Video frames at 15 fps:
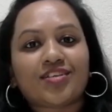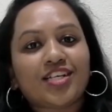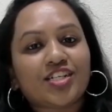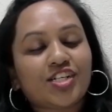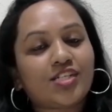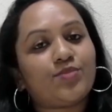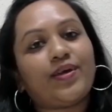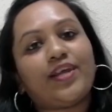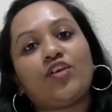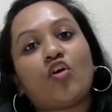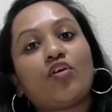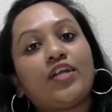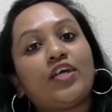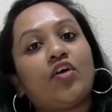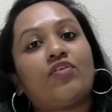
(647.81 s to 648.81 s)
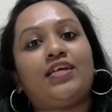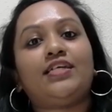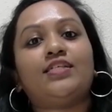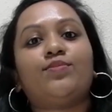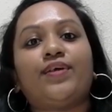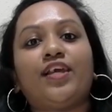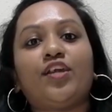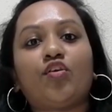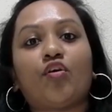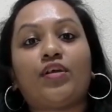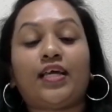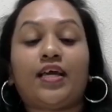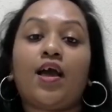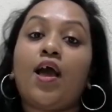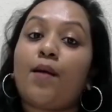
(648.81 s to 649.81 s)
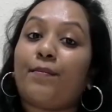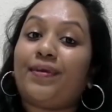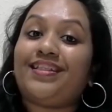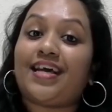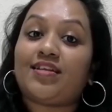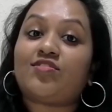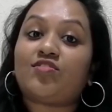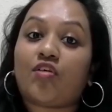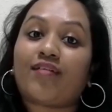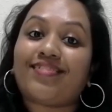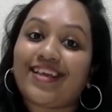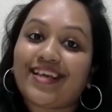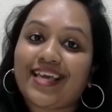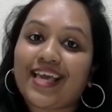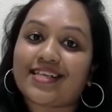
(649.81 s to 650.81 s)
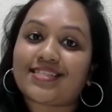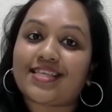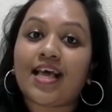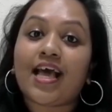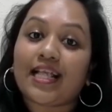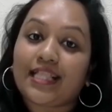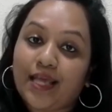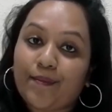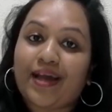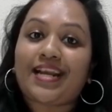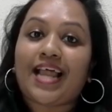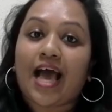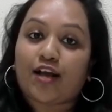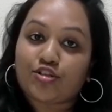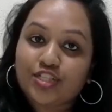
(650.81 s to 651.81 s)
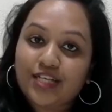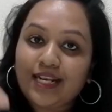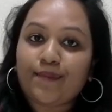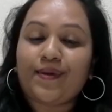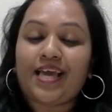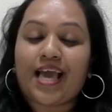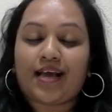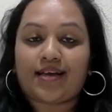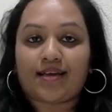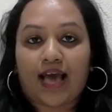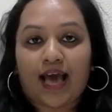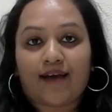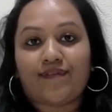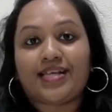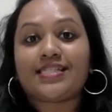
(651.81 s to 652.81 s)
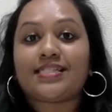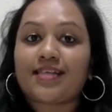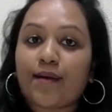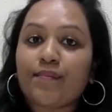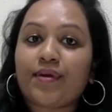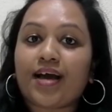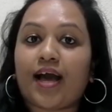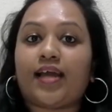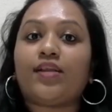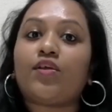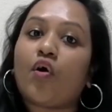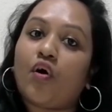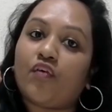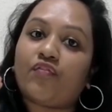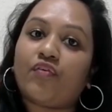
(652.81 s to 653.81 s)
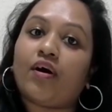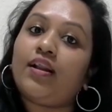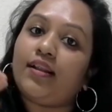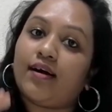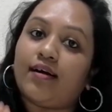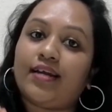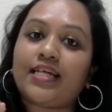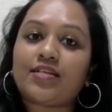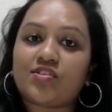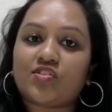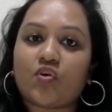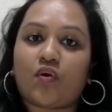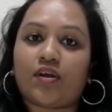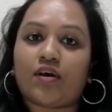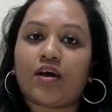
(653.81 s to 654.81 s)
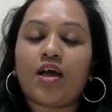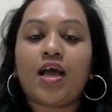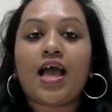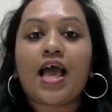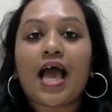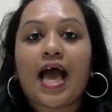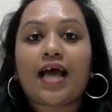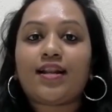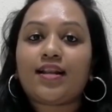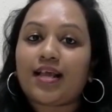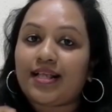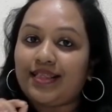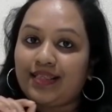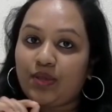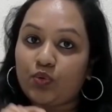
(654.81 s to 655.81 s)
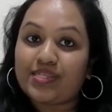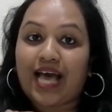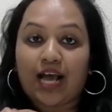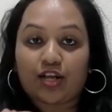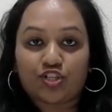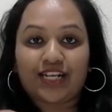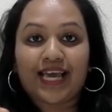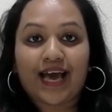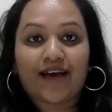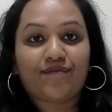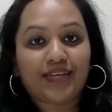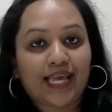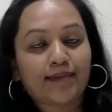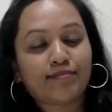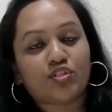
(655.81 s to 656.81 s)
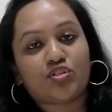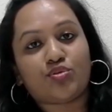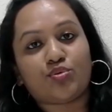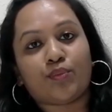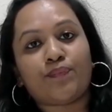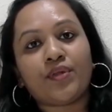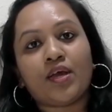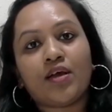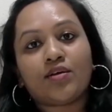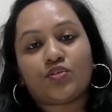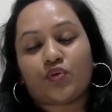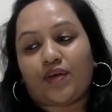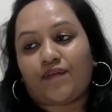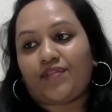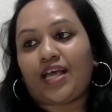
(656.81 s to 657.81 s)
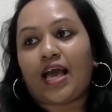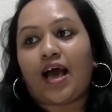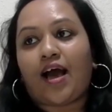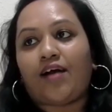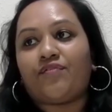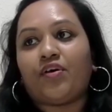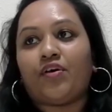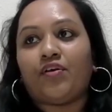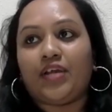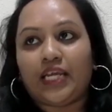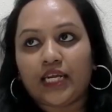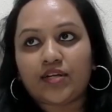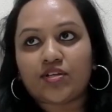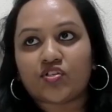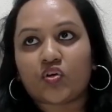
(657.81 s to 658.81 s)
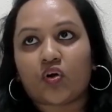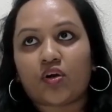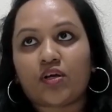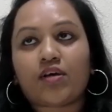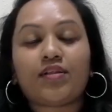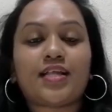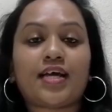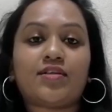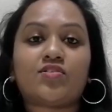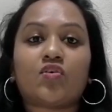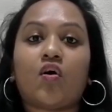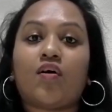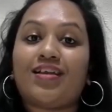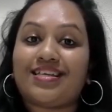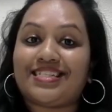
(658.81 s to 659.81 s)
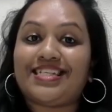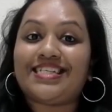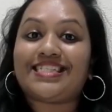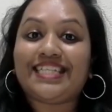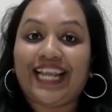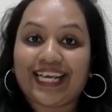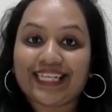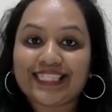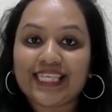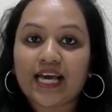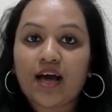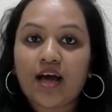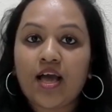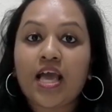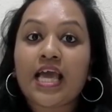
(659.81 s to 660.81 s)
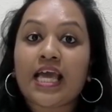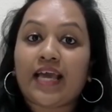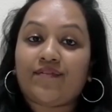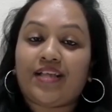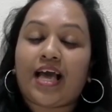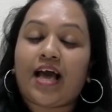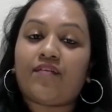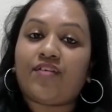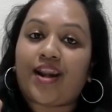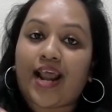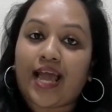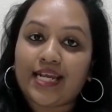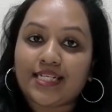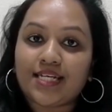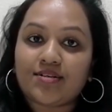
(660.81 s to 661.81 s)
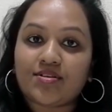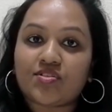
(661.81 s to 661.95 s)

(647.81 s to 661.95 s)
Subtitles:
she is very naughty or he is very naughty, but that is not the case. They might actually be having some kind of a learning disorder, and those actually have names too. So if they have a reading disorder, that is called as dyslexia. If they have a writing